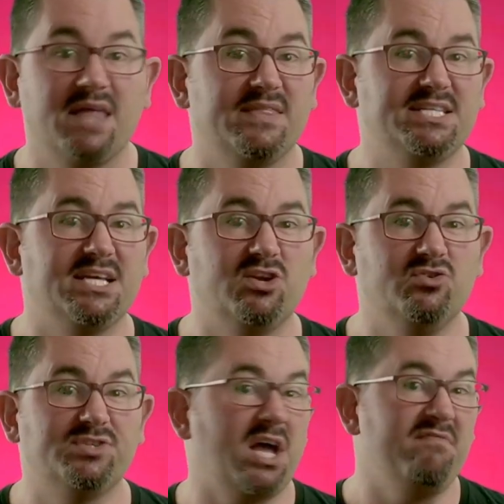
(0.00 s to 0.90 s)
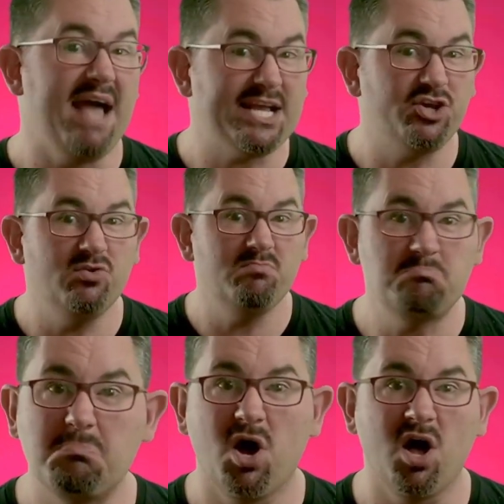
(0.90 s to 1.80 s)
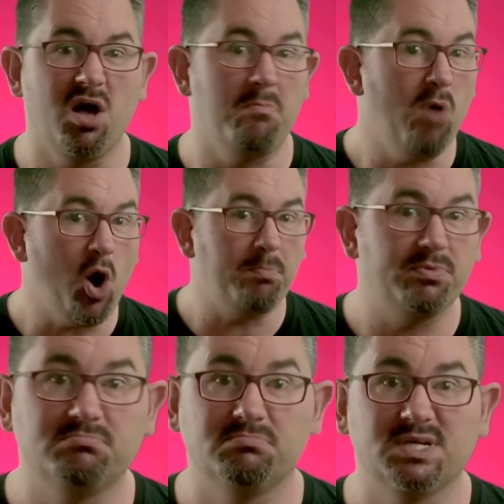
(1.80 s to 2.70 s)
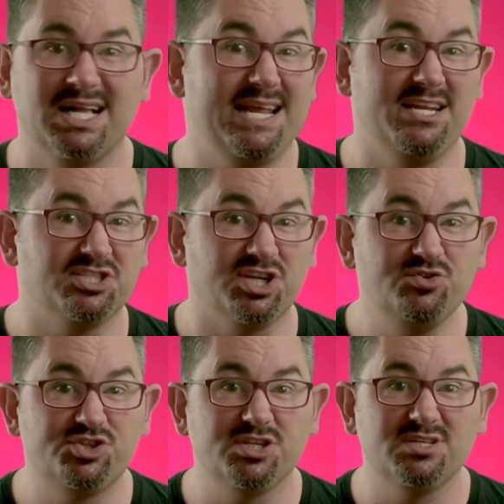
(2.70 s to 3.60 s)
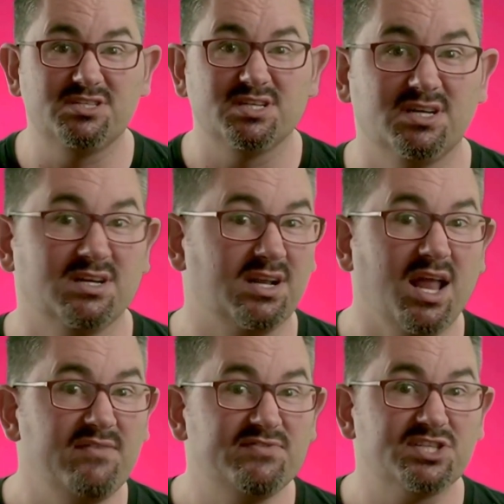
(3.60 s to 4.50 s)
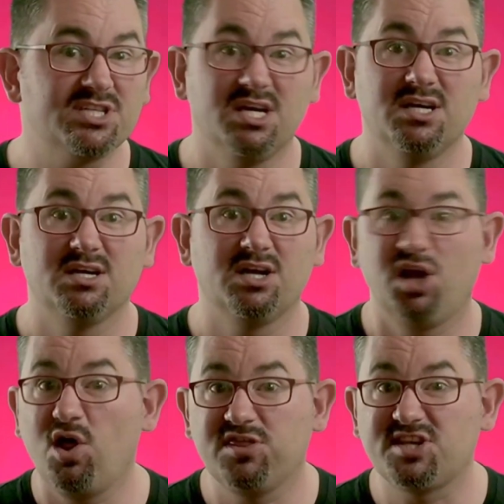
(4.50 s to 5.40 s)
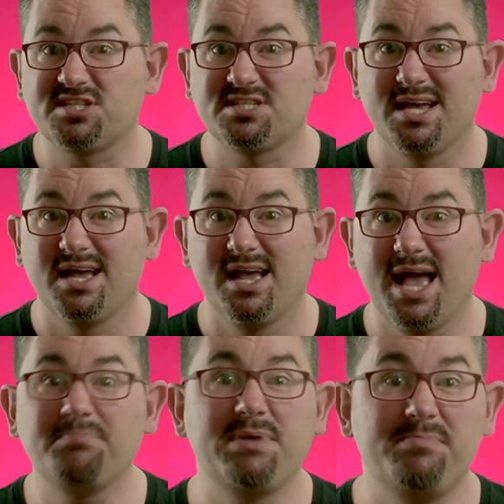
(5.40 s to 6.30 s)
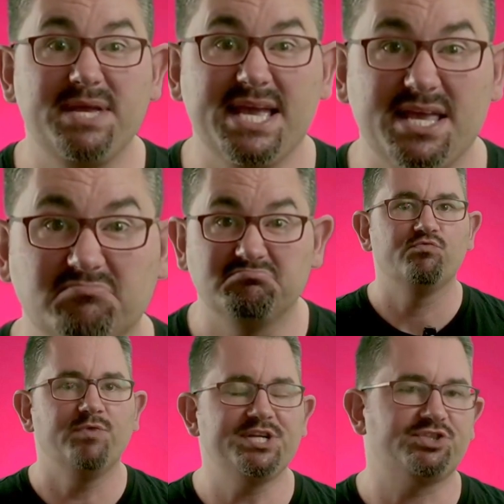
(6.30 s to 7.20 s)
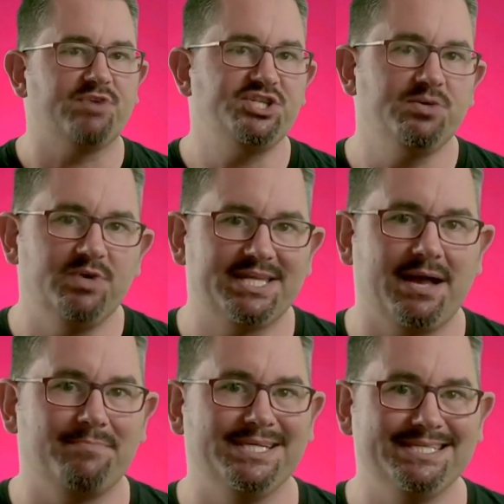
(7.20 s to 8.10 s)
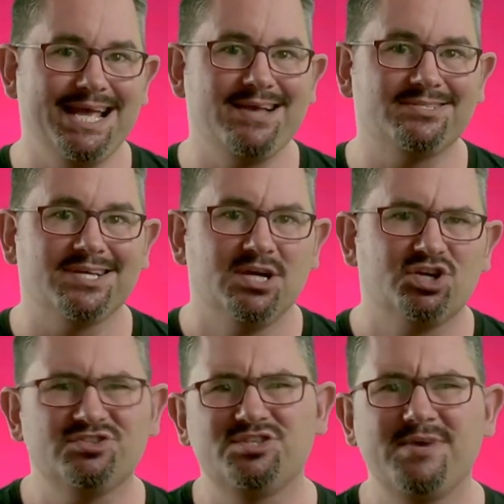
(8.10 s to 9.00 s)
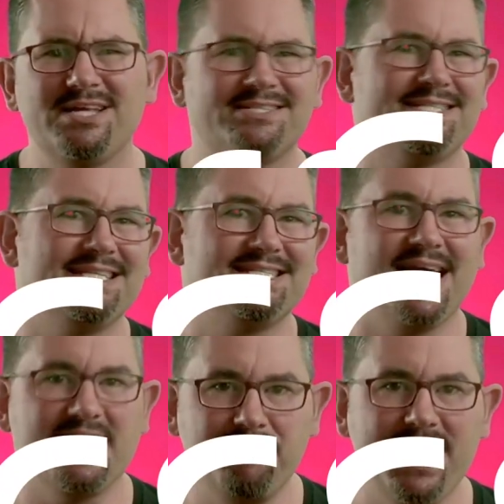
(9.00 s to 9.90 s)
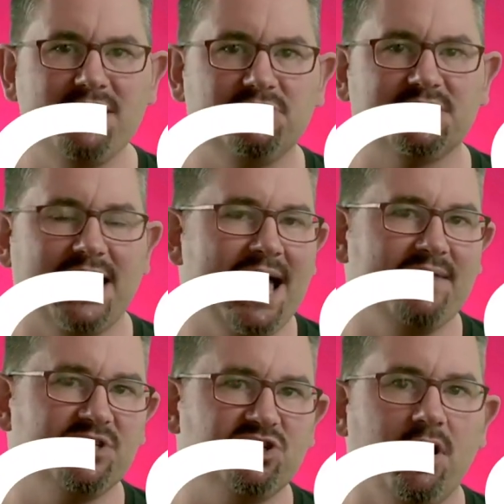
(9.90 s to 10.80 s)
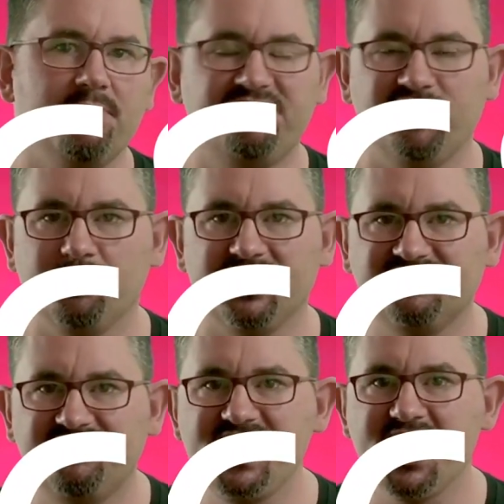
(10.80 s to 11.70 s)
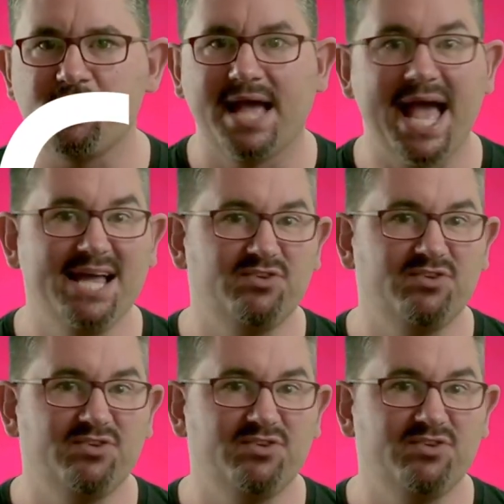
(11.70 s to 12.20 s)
This includes a vacuum, a mop, cleaning solutions, gloves, cloths, and PPE. Registration with Companies House costs around £68 at the time of filming this video. Add a